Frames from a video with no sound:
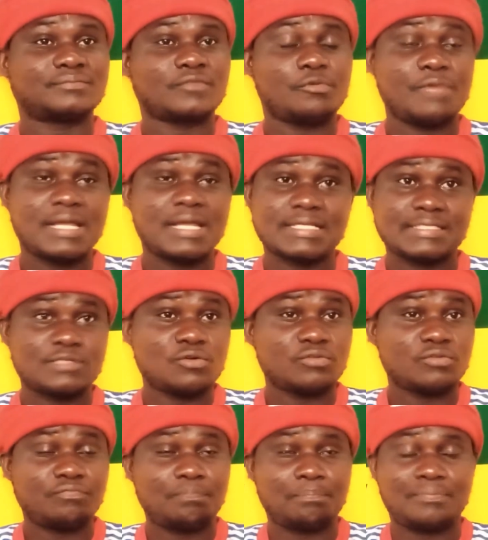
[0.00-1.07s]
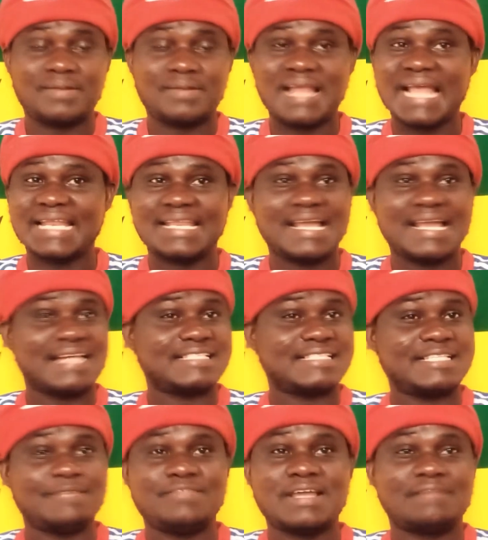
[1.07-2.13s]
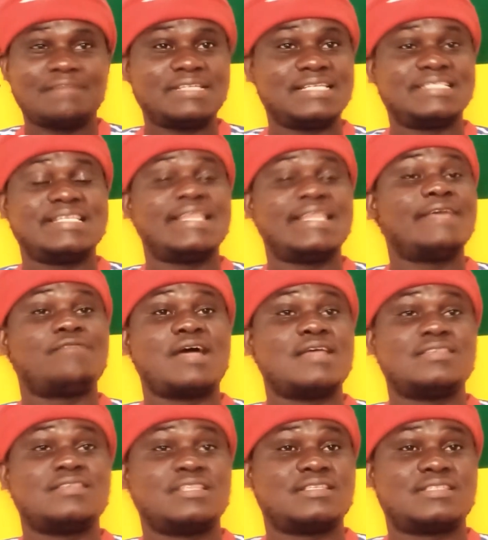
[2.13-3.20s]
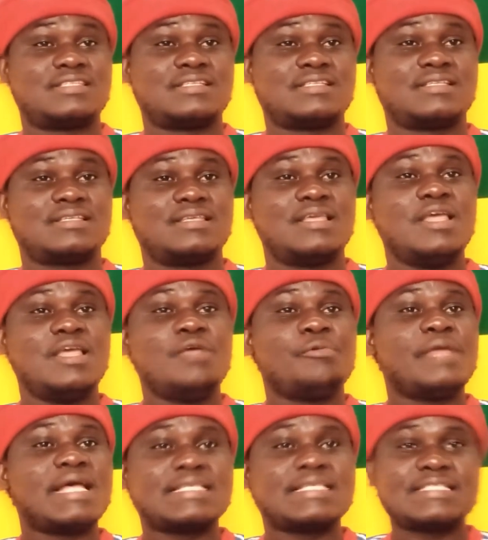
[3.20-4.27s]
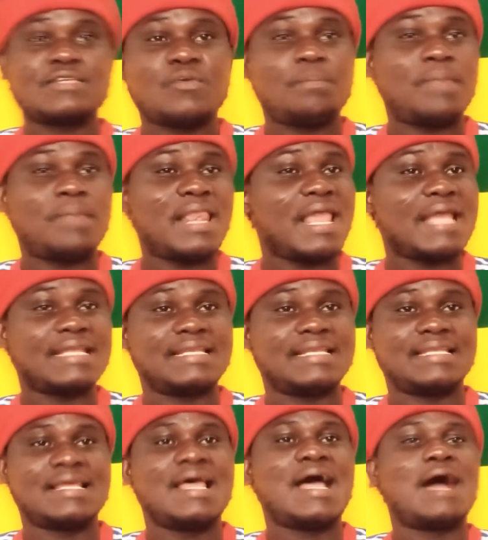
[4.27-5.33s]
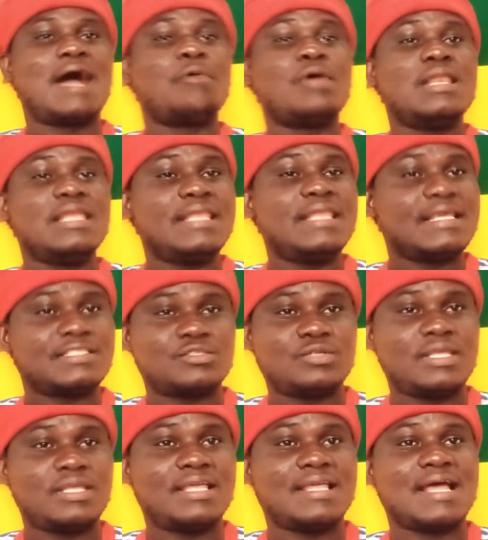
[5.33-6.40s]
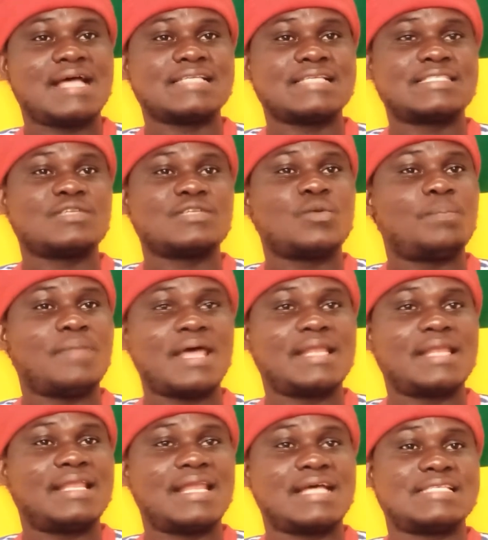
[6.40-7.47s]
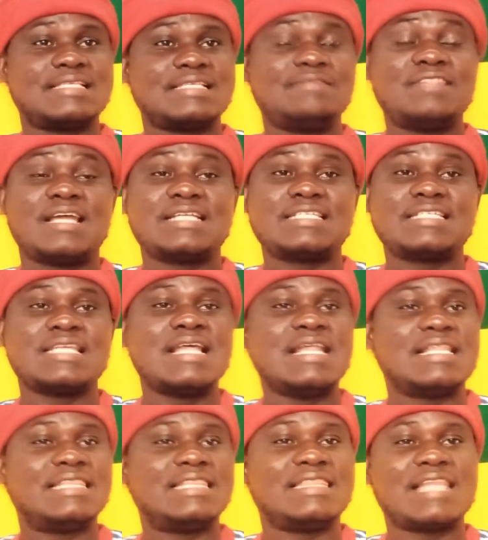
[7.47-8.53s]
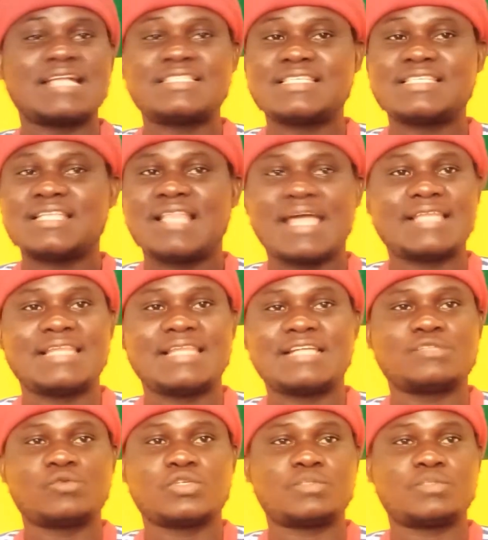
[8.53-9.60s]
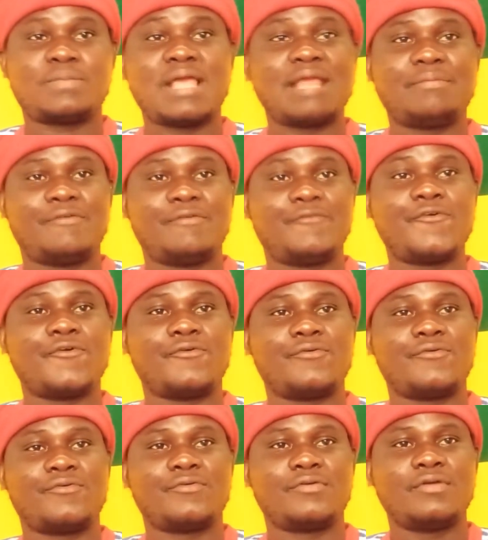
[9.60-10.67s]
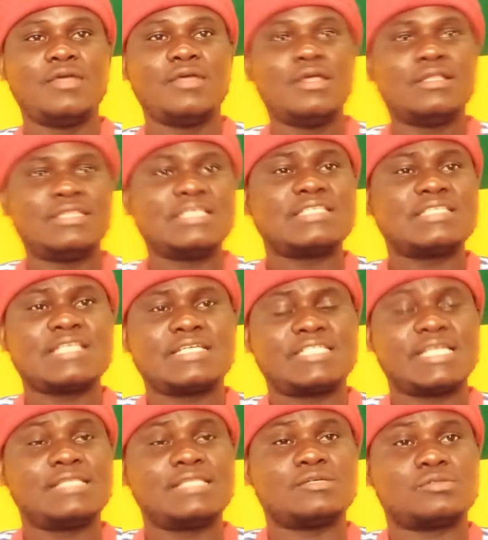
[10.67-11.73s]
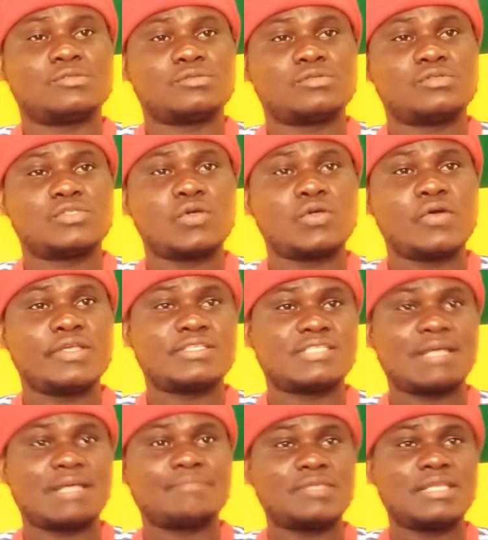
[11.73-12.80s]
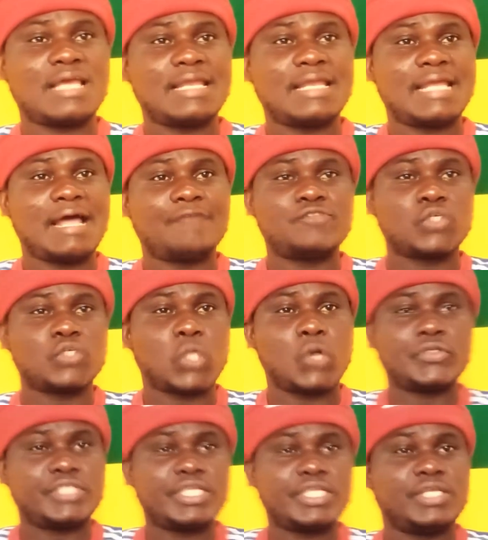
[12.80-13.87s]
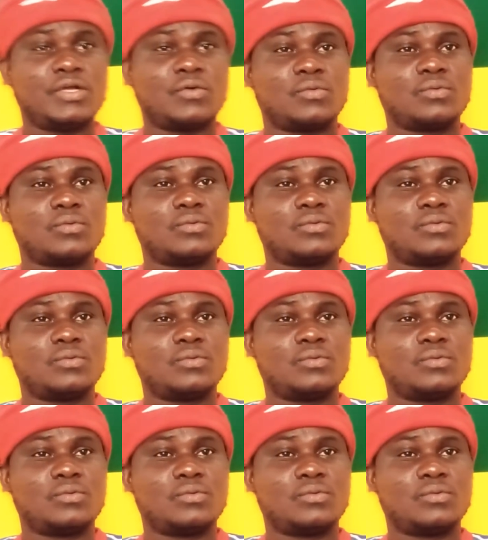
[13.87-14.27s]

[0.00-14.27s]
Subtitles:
We are still planning as if that it never exists. We are still planning. Our leaders today are still planning as if that nothing like that was planned before. This is a schedule, so it's something that they have to continue.